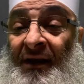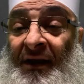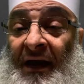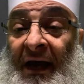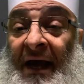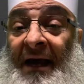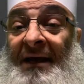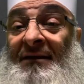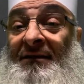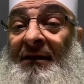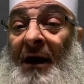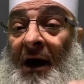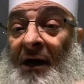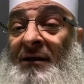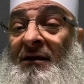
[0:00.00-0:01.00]
and
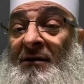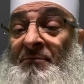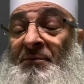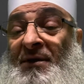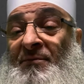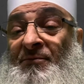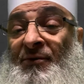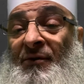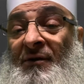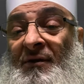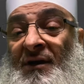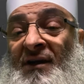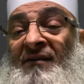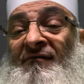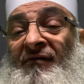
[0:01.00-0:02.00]
other people
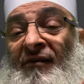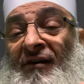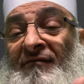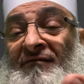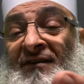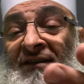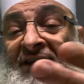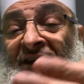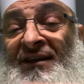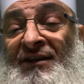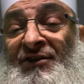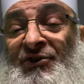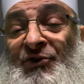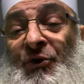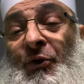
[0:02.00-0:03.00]
involved in the
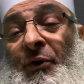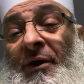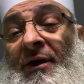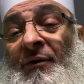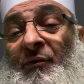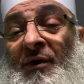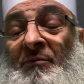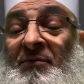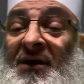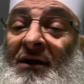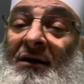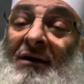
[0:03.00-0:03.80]
story will be